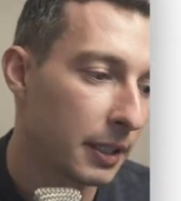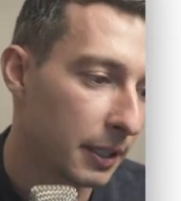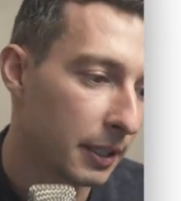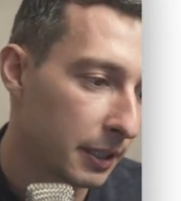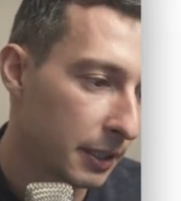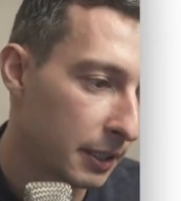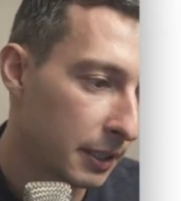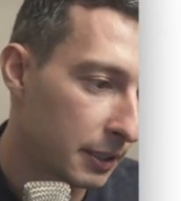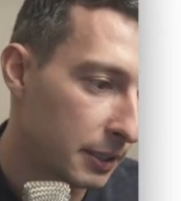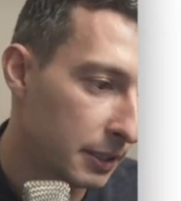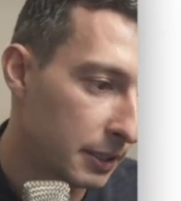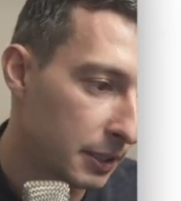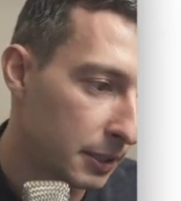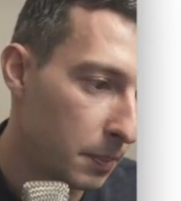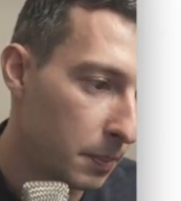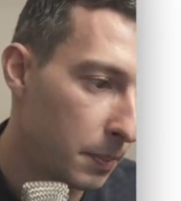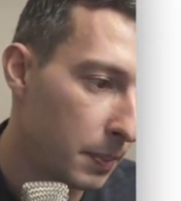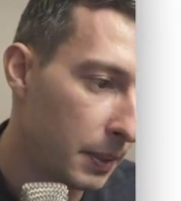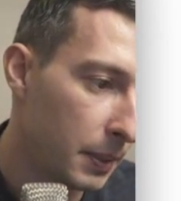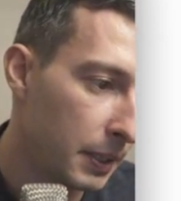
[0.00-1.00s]

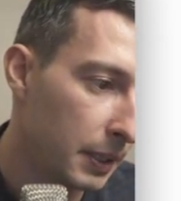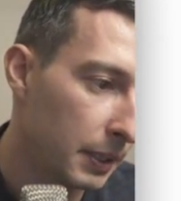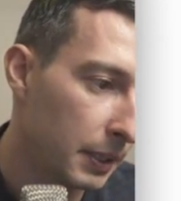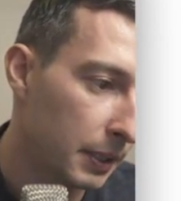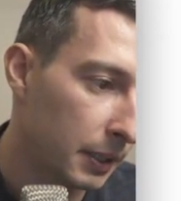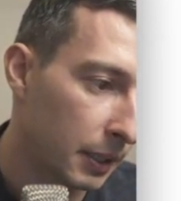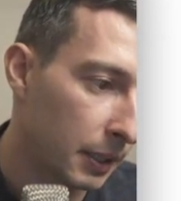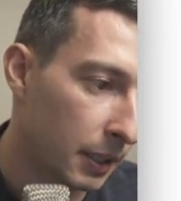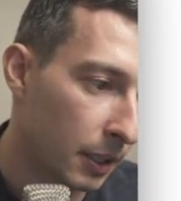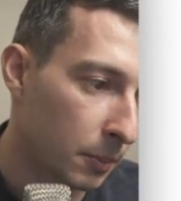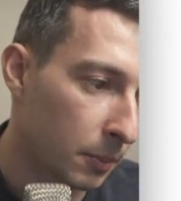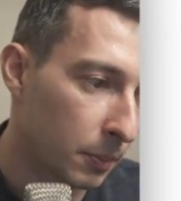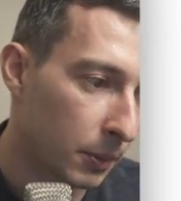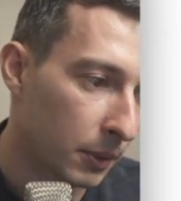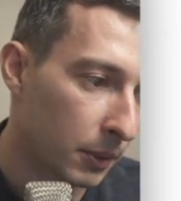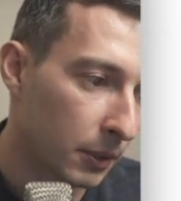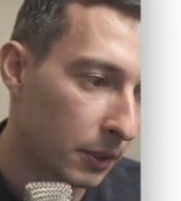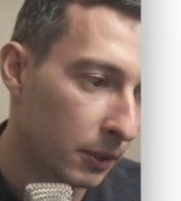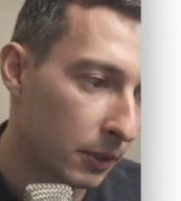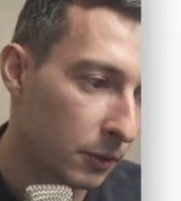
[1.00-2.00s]
It's been
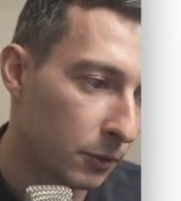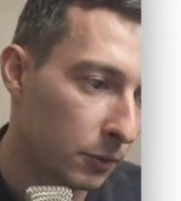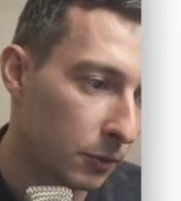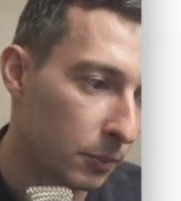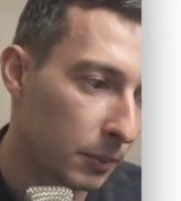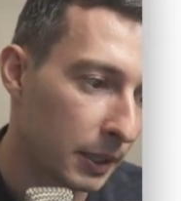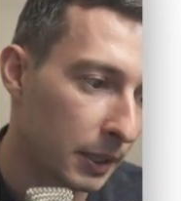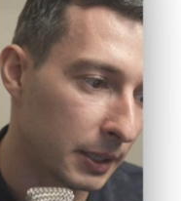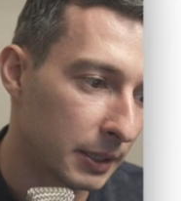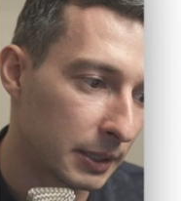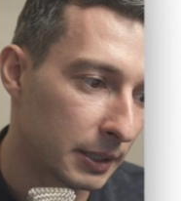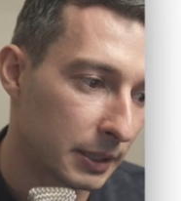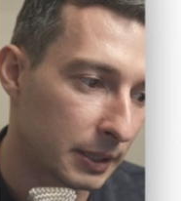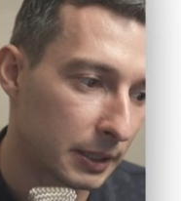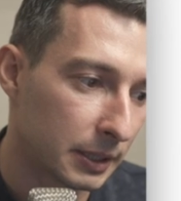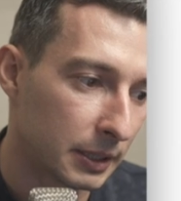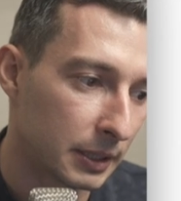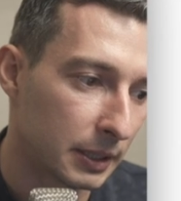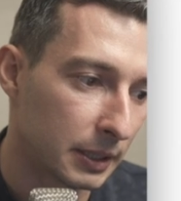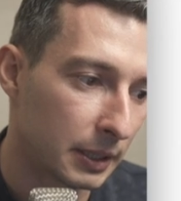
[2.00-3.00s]
couple of
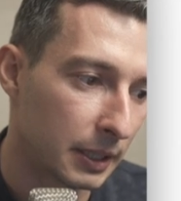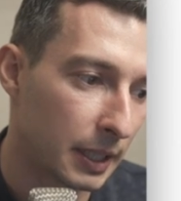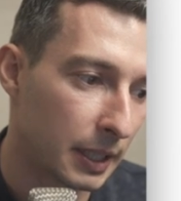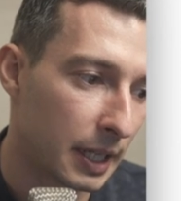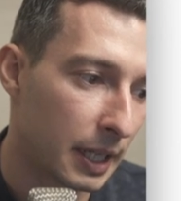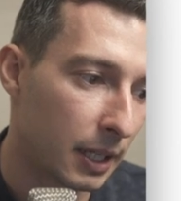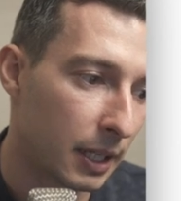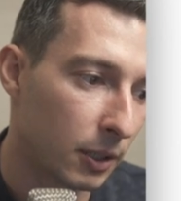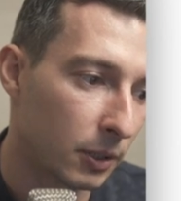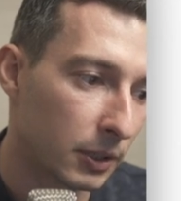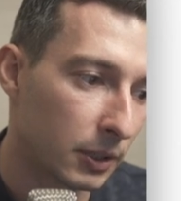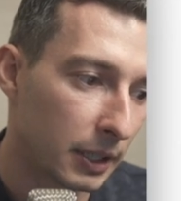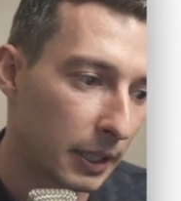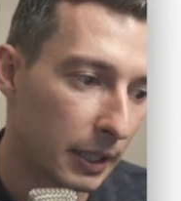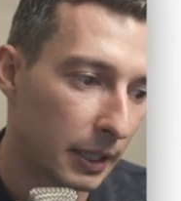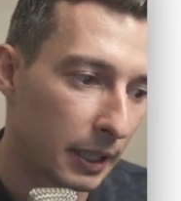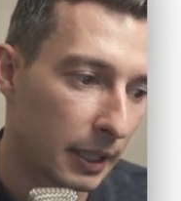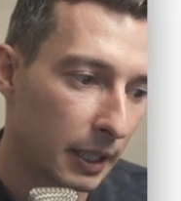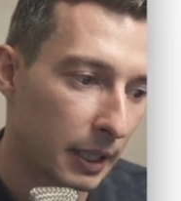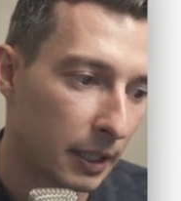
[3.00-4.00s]
months now
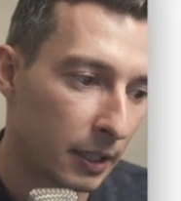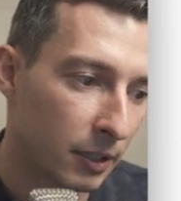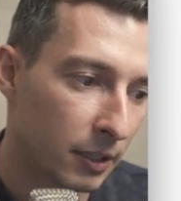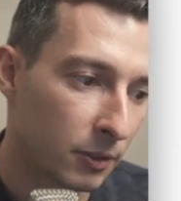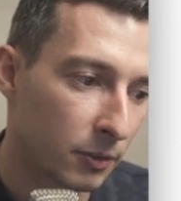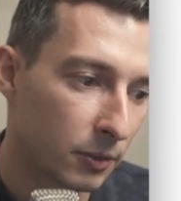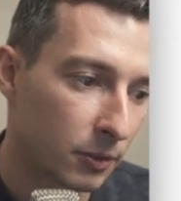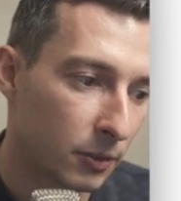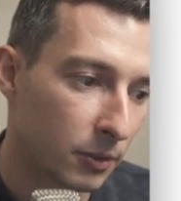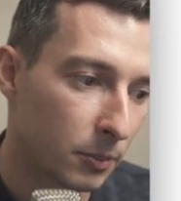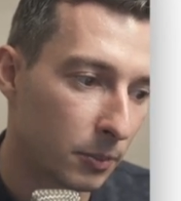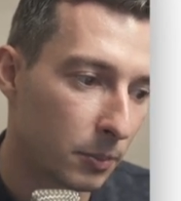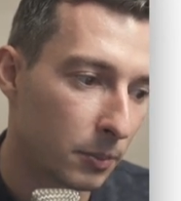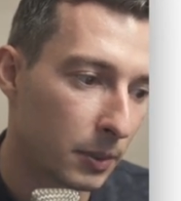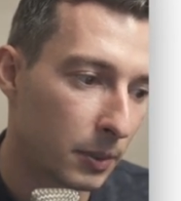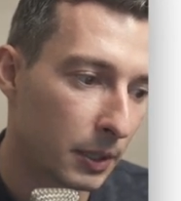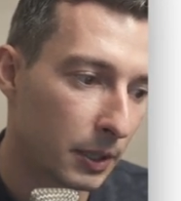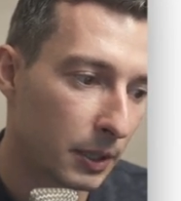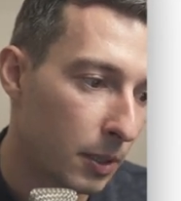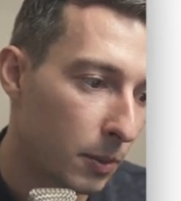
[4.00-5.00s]
that I've
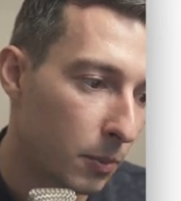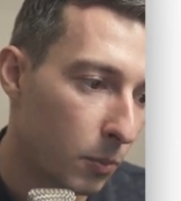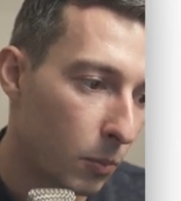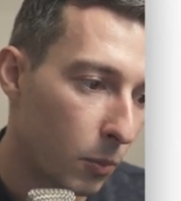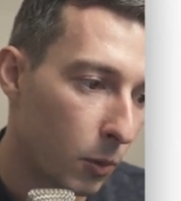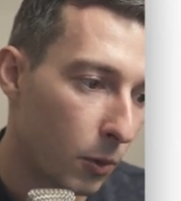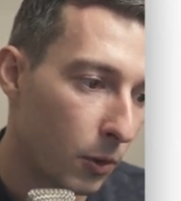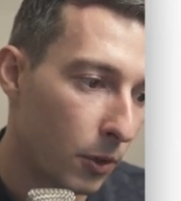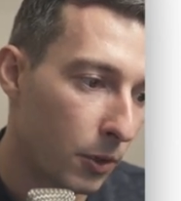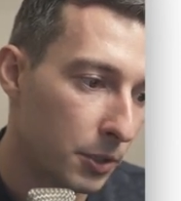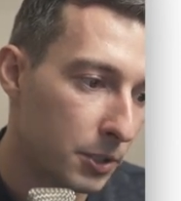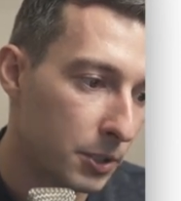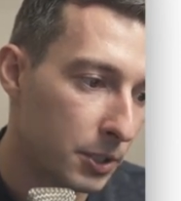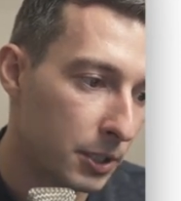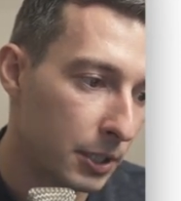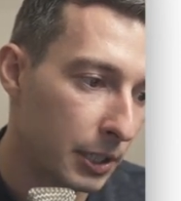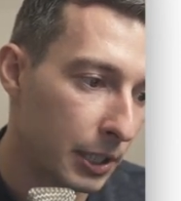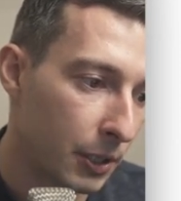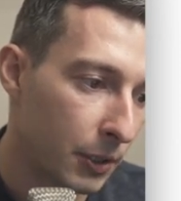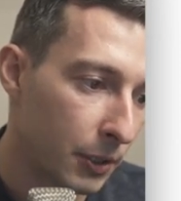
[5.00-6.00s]
being more
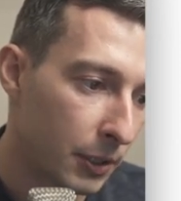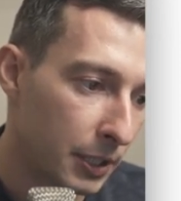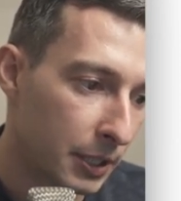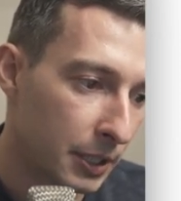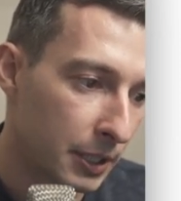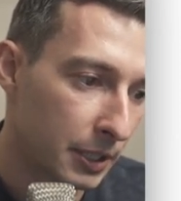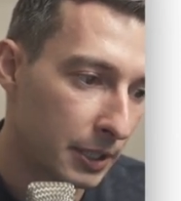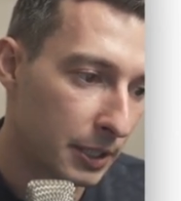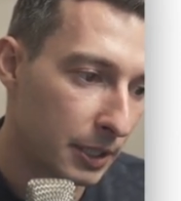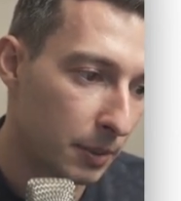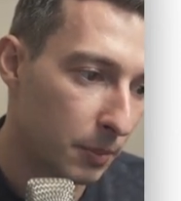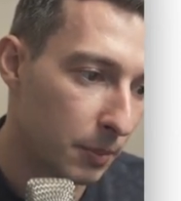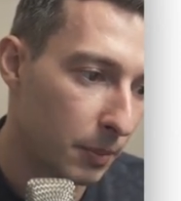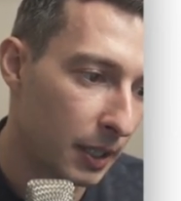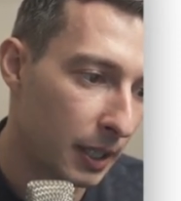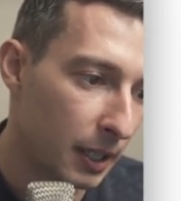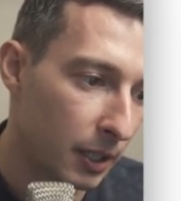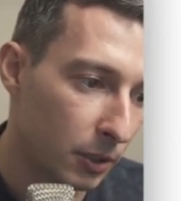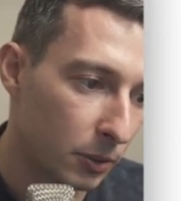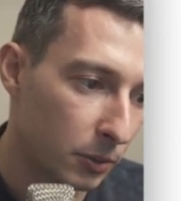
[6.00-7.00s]
serious
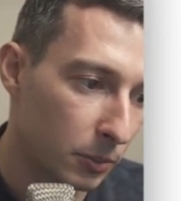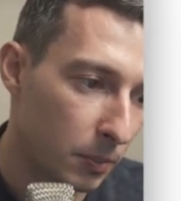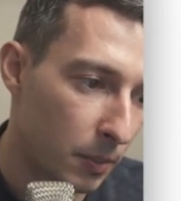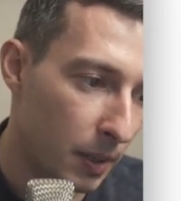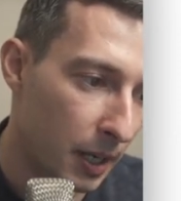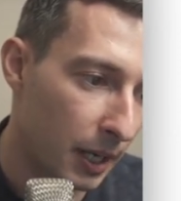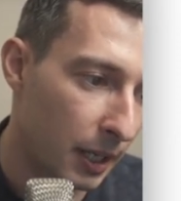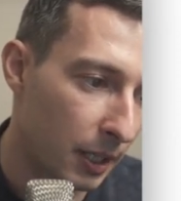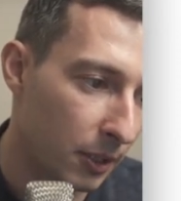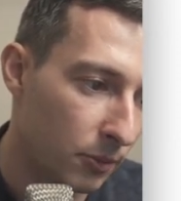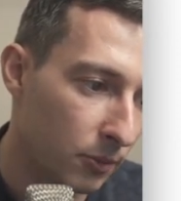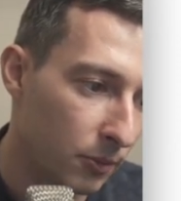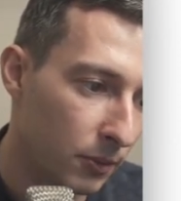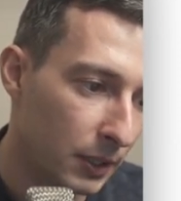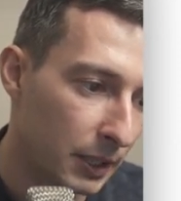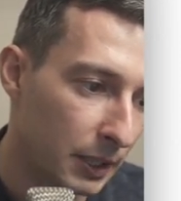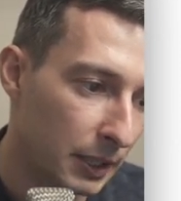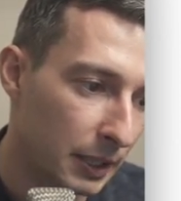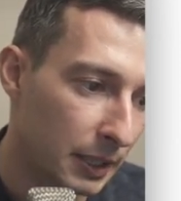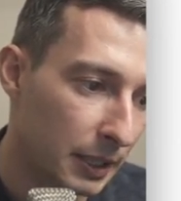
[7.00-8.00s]
about my
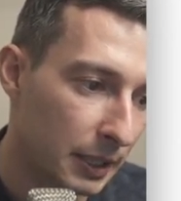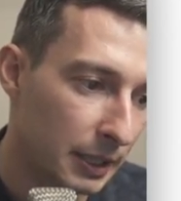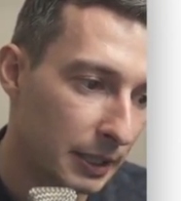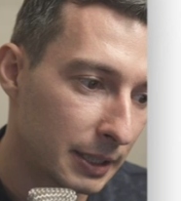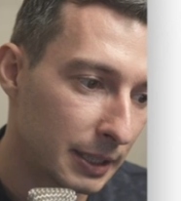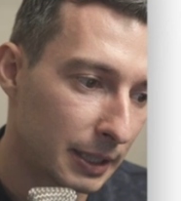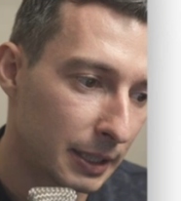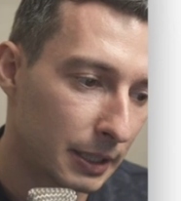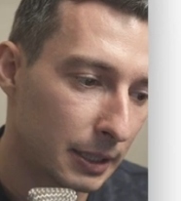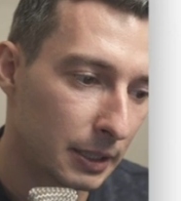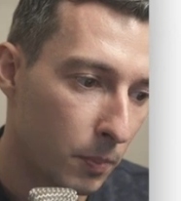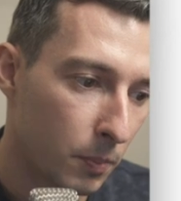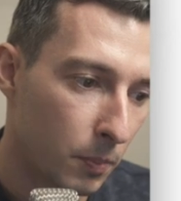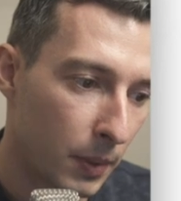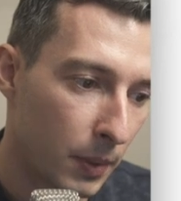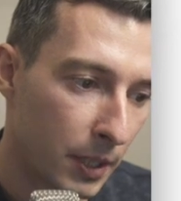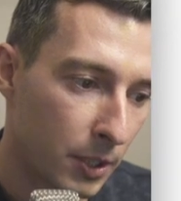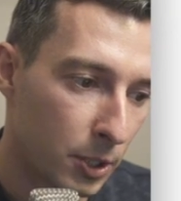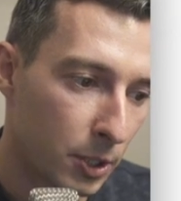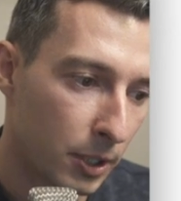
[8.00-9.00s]
fitness and
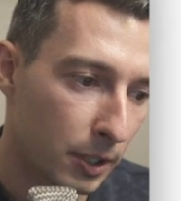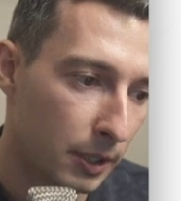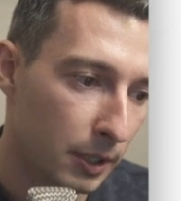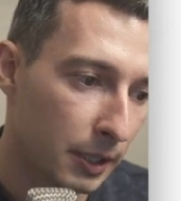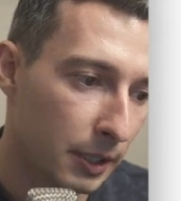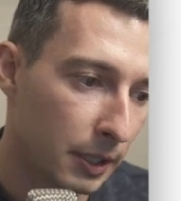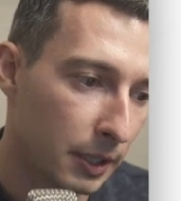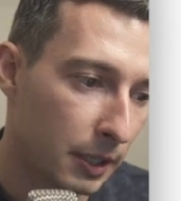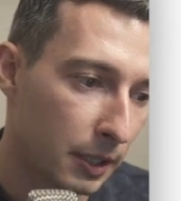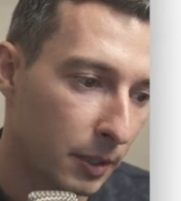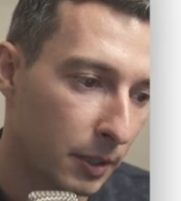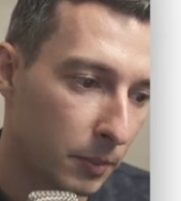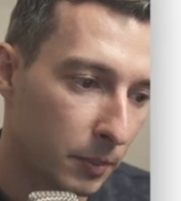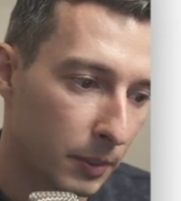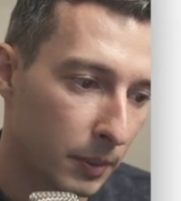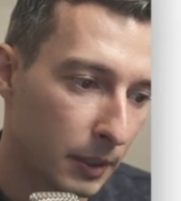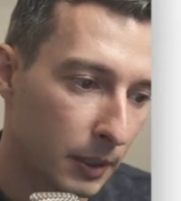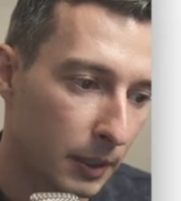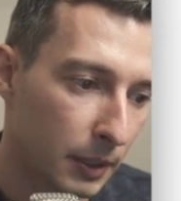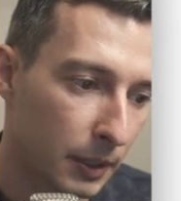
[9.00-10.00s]
especially
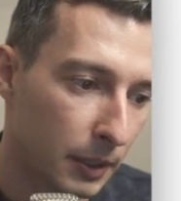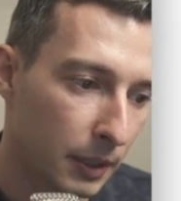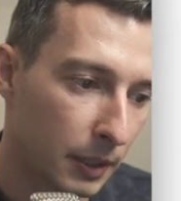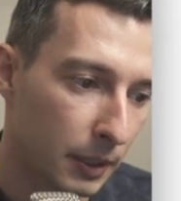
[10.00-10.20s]
coming in